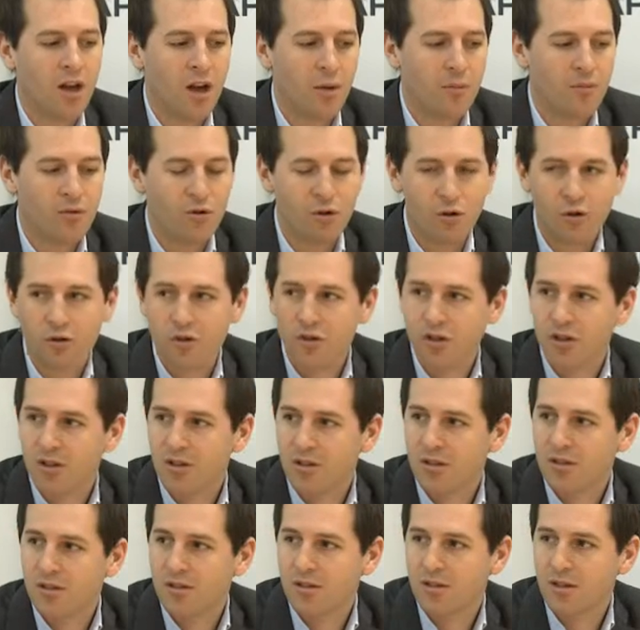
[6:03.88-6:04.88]

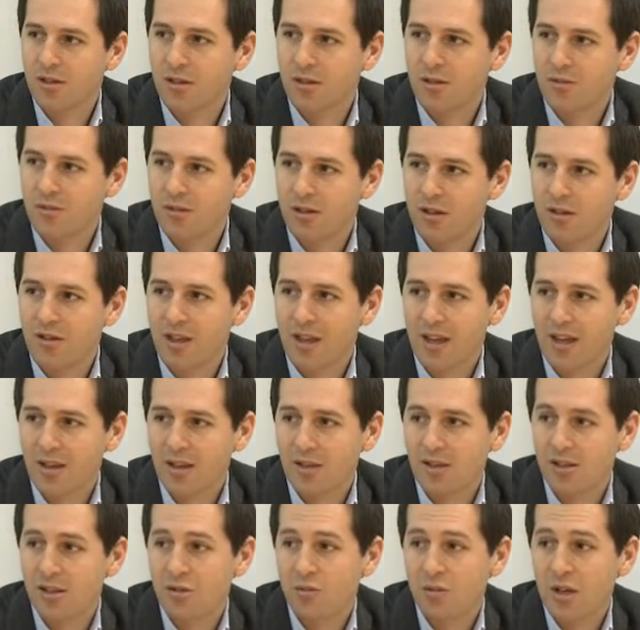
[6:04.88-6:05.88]
approaches to
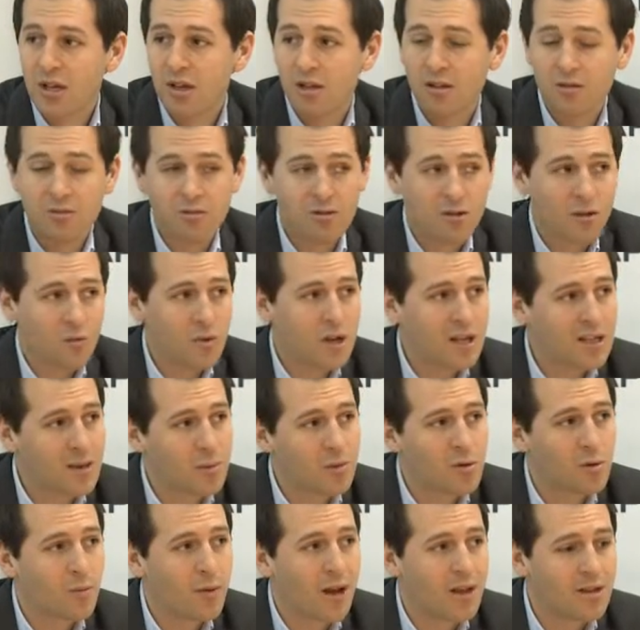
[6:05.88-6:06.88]
things that we can
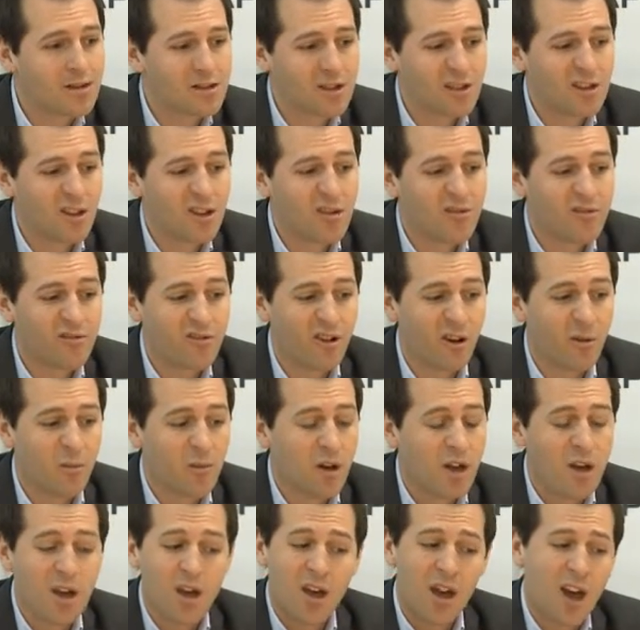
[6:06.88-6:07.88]
implement and learn
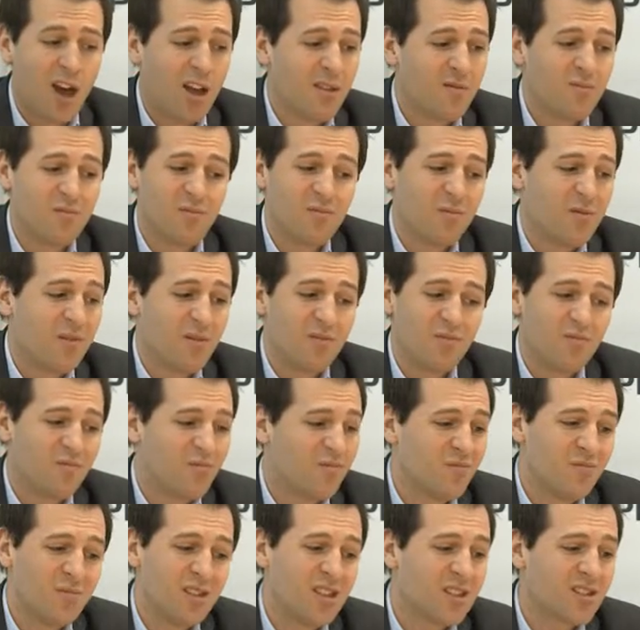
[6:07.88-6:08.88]
from. And
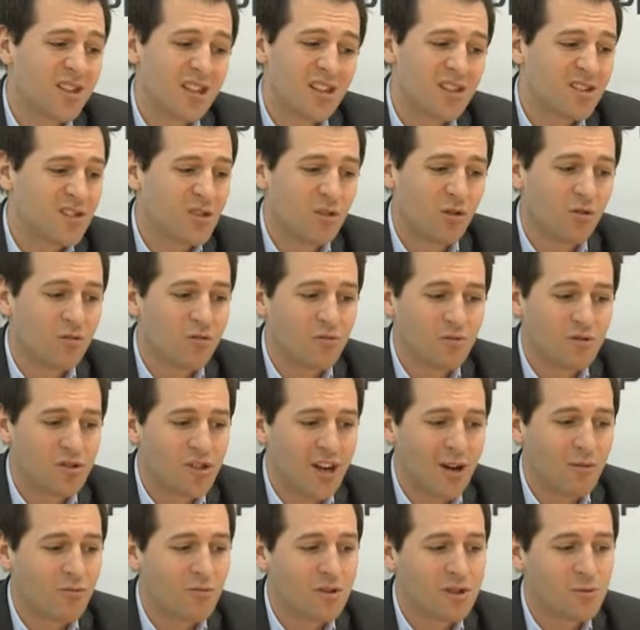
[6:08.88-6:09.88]
these things don't,
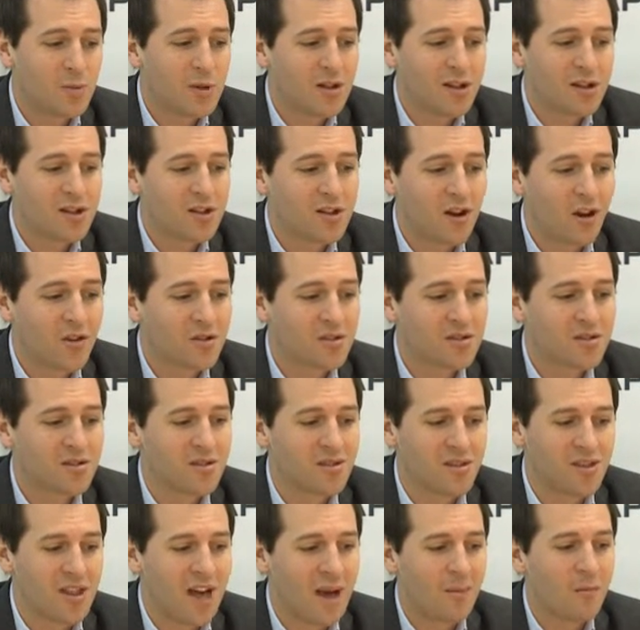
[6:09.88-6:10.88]
generally speaking, cost
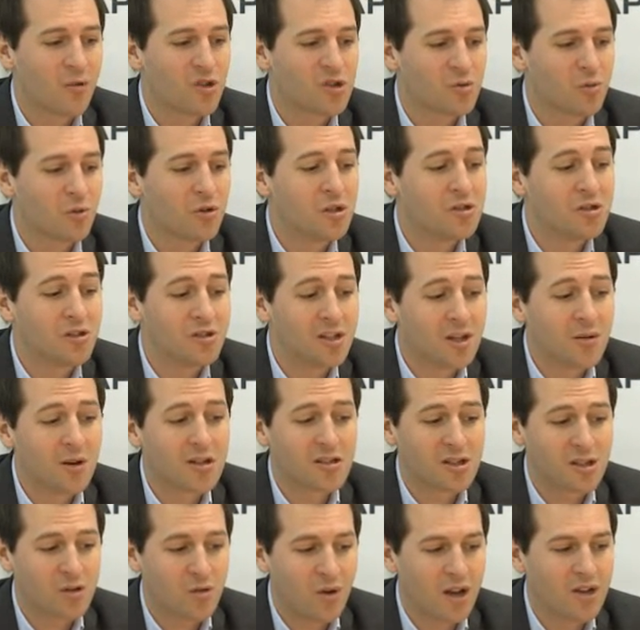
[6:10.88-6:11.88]
that much money to do.
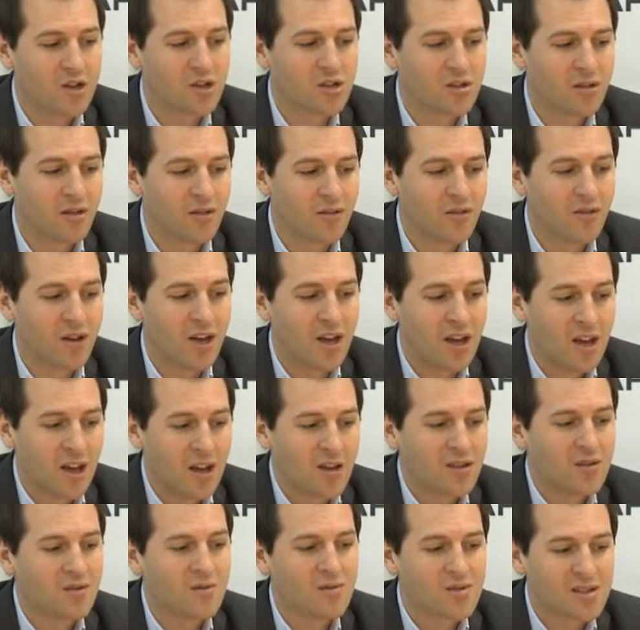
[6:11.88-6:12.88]
It's a question of
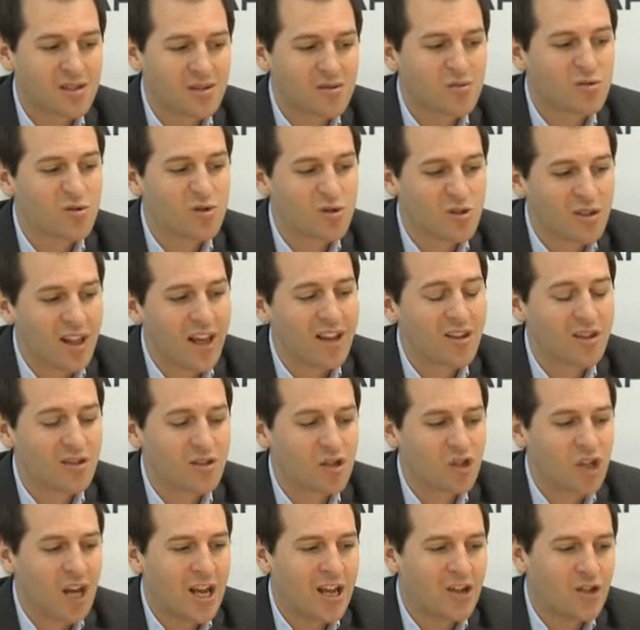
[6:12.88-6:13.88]

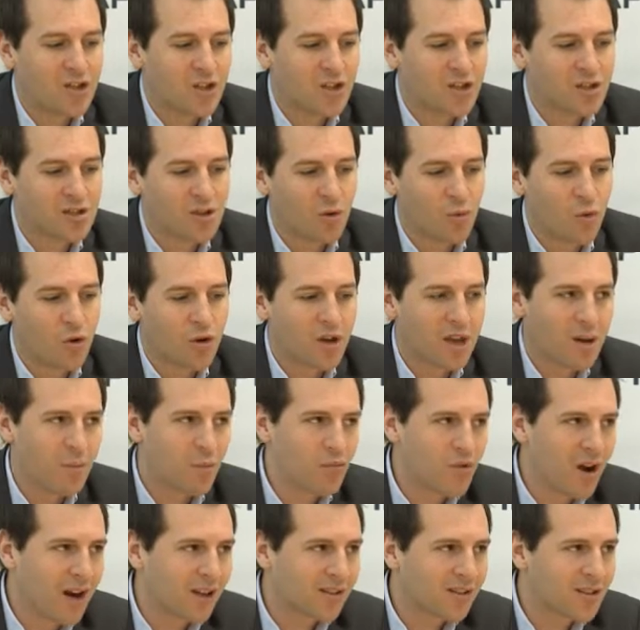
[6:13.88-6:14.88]
slight changes to
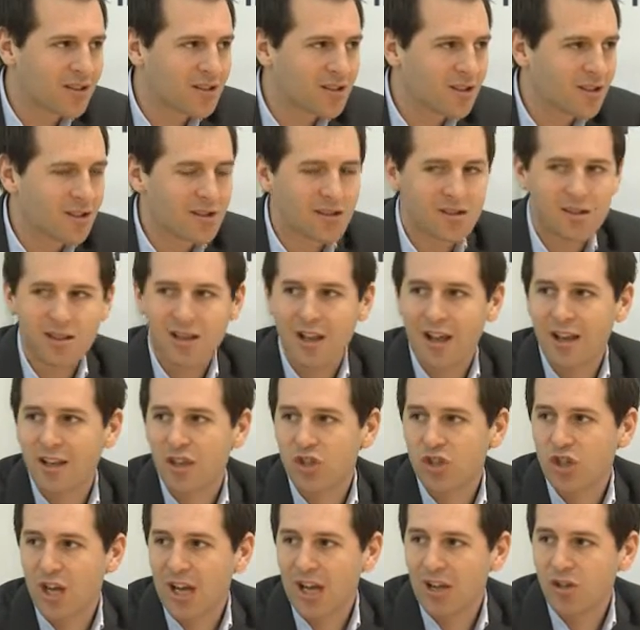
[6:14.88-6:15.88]
working practices,
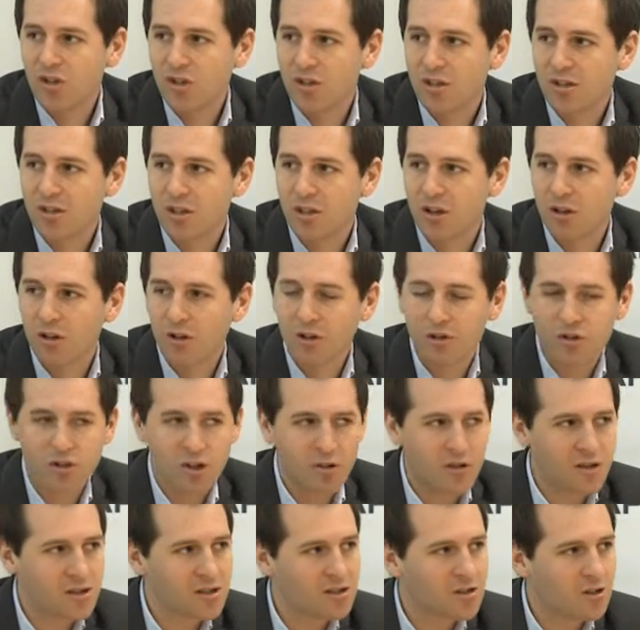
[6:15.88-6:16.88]
slight changes to
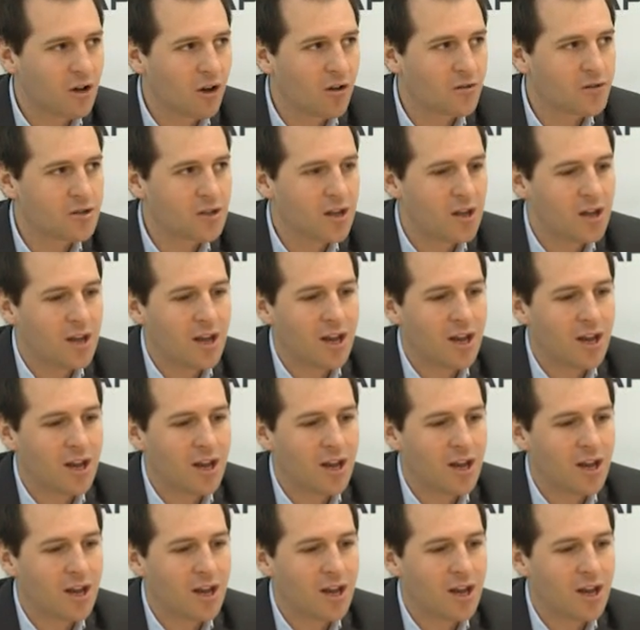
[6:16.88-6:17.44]
culture. It's not